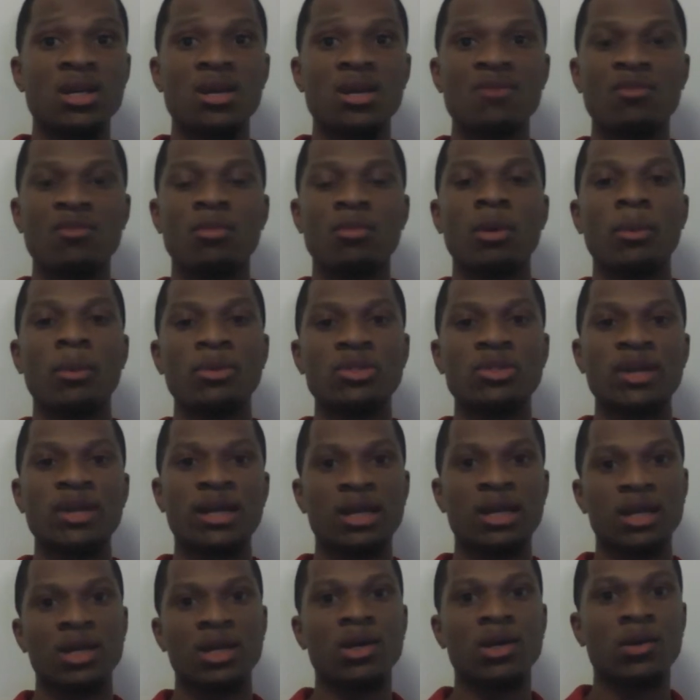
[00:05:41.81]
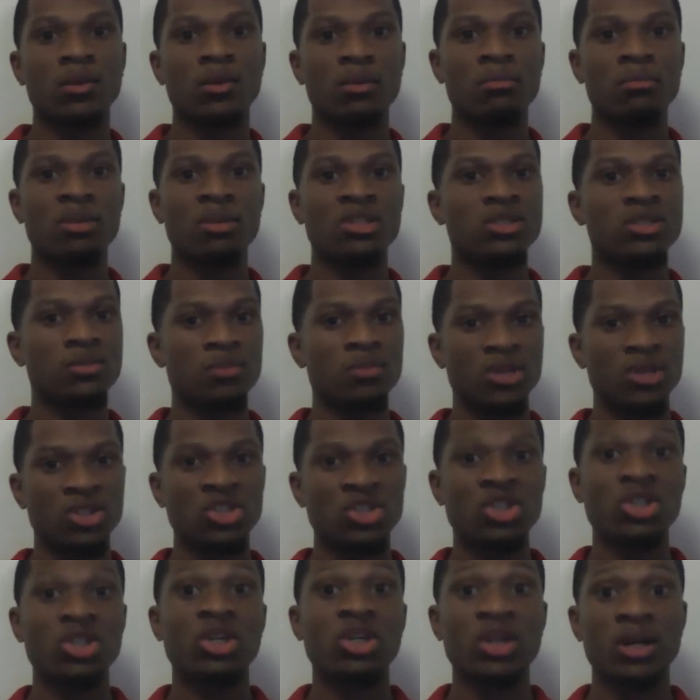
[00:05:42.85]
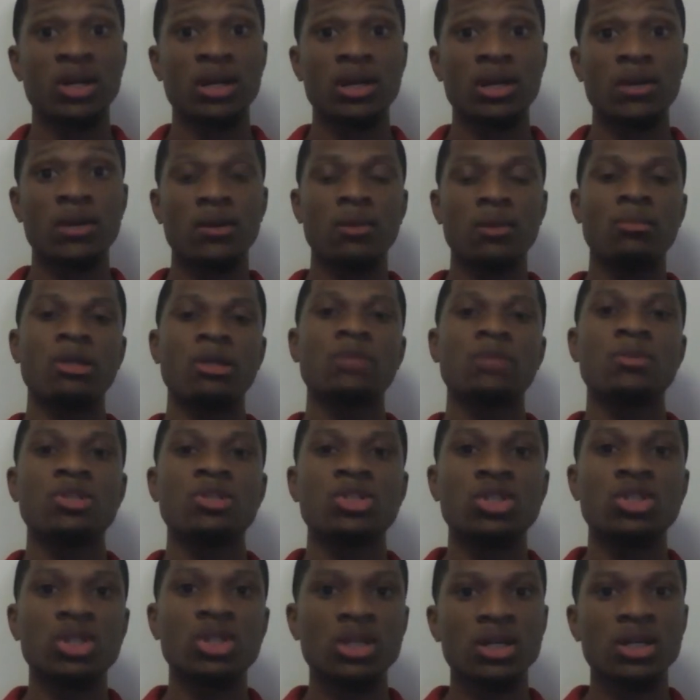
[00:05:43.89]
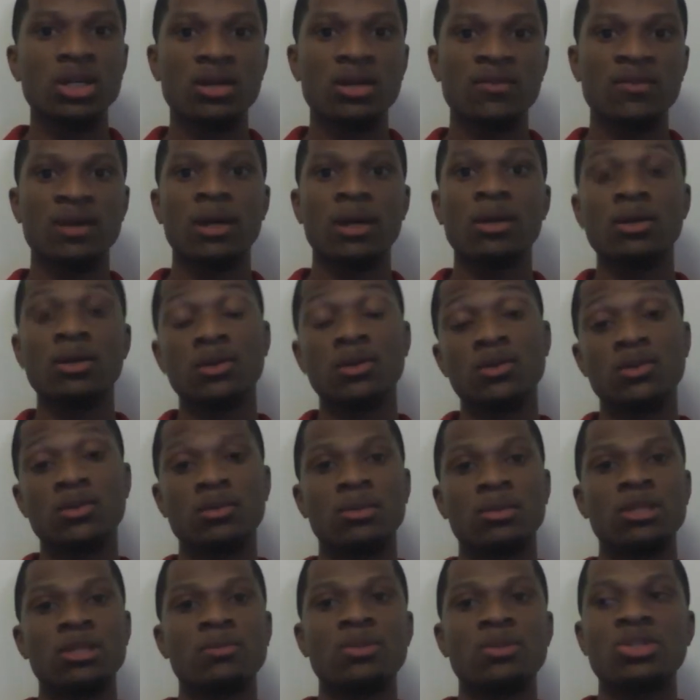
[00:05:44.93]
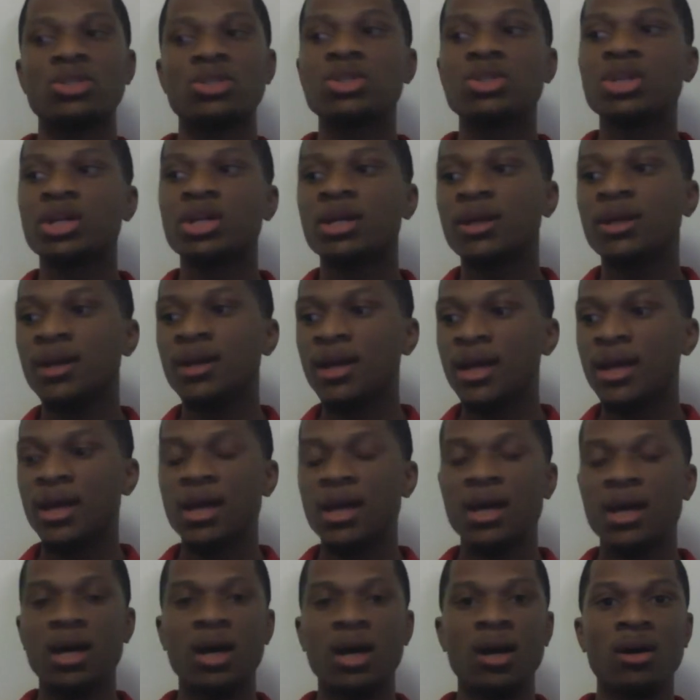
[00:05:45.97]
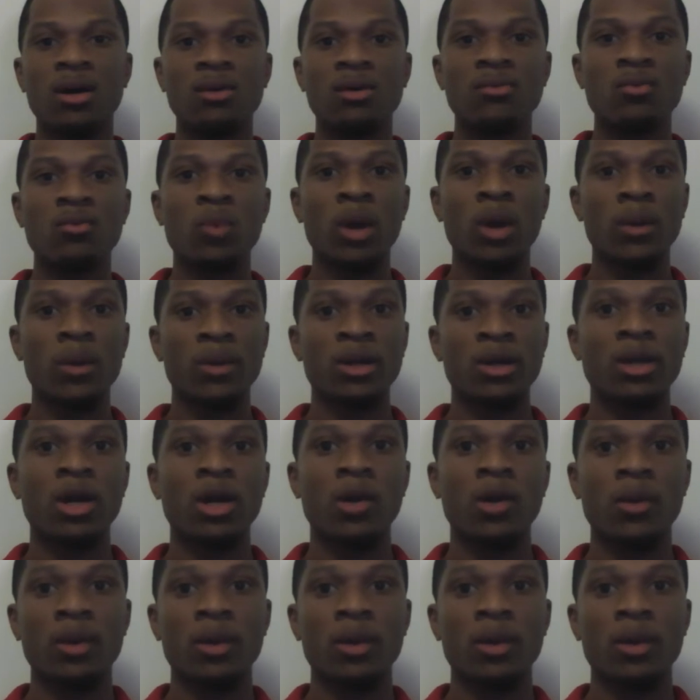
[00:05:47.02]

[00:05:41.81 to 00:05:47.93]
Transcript: from where we're trying to go we must be sure we must be sure of our goals. We must be sure of where we're going.